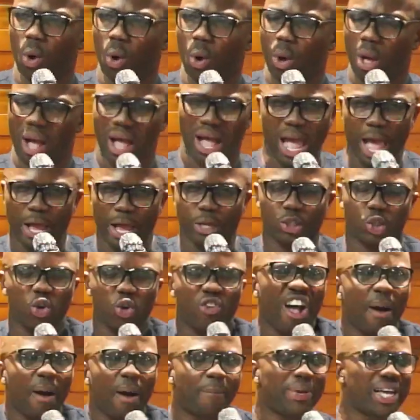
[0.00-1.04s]
and so you
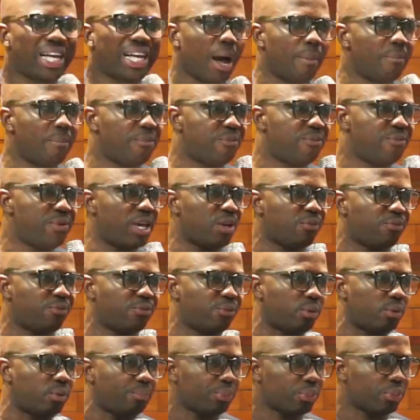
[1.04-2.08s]
have become fearful.
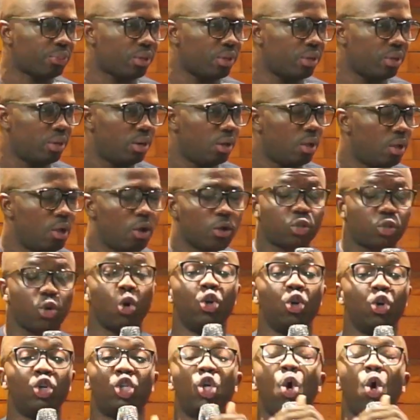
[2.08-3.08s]
So you do